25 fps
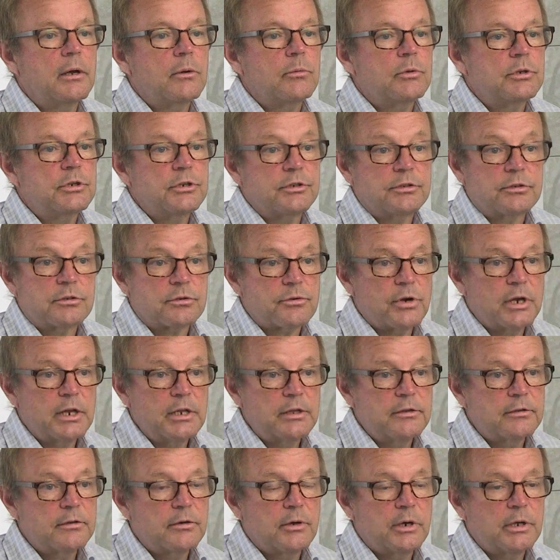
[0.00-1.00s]
which is
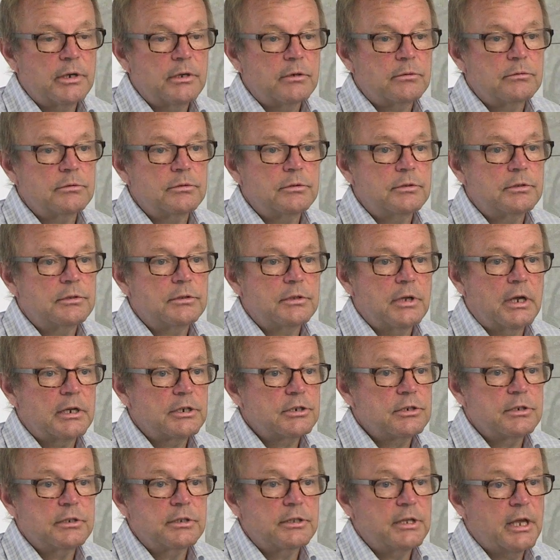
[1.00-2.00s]
great. So I don't
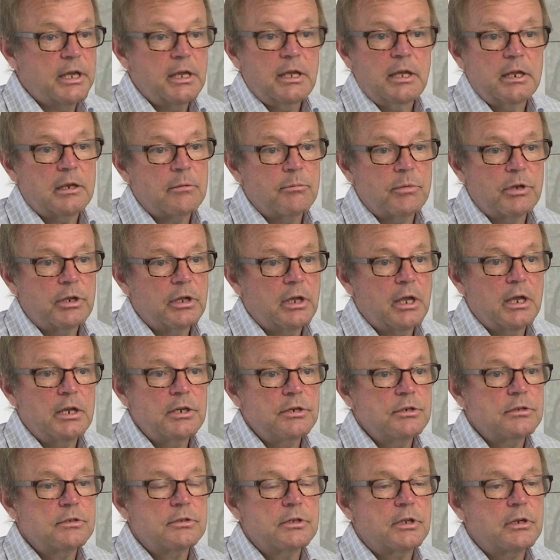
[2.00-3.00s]
actually take any
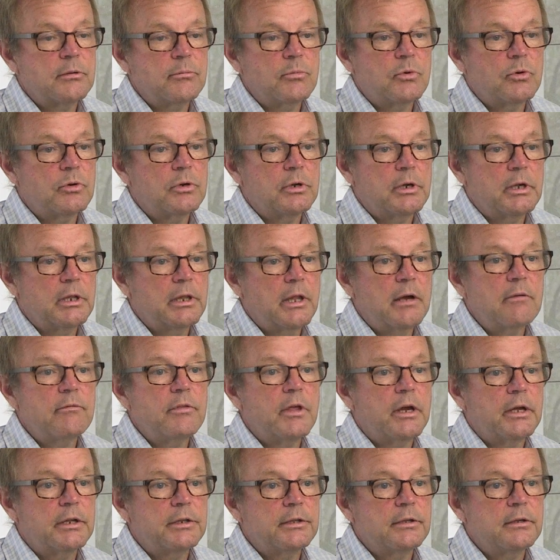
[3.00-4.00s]
medications anymore. I love
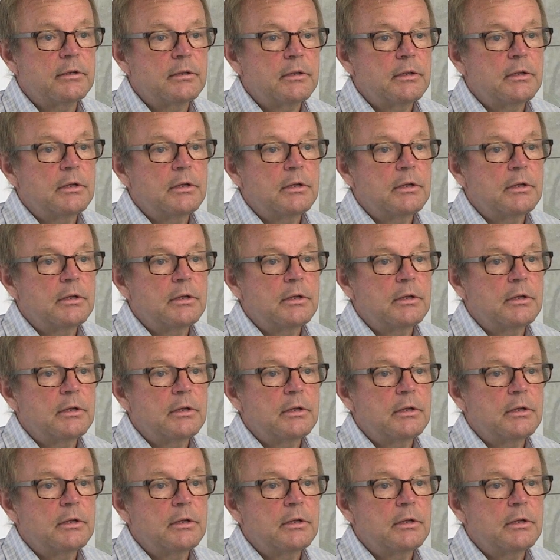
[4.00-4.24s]
that.